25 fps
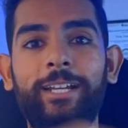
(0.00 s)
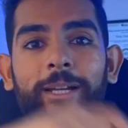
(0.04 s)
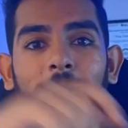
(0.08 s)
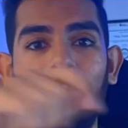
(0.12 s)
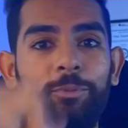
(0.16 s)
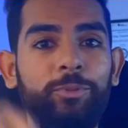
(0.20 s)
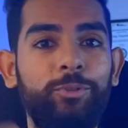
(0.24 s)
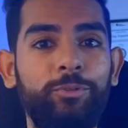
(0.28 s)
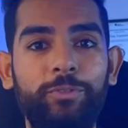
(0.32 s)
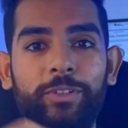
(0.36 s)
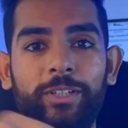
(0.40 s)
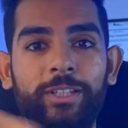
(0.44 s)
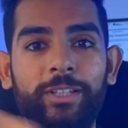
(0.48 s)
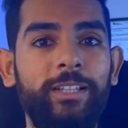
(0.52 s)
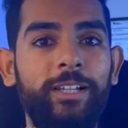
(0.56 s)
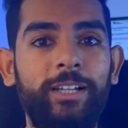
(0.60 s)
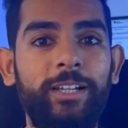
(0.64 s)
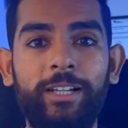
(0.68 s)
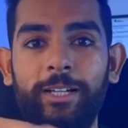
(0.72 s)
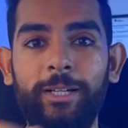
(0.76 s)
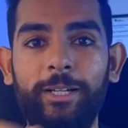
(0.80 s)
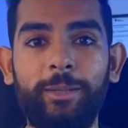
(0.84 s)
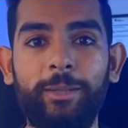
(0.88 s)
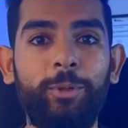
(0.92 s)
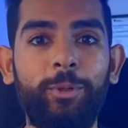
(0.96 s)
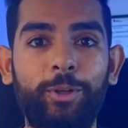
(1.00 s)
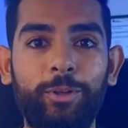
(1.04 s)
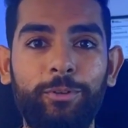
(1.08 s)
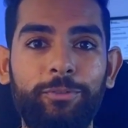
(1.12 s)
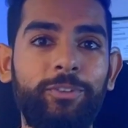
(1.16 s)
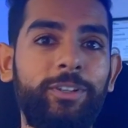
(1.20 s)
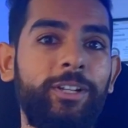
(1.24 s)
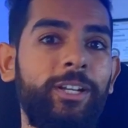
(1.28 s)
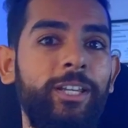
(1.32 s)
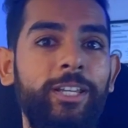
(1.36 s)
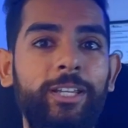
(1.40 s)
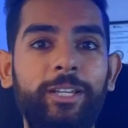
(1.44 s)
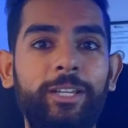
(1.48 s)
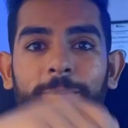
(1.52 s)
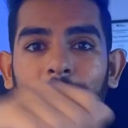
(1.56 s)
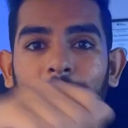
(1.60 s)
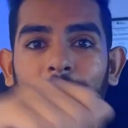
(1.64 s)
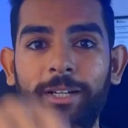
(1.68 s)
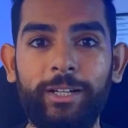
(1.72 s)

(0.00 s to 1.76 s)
comes with a little bit of cream,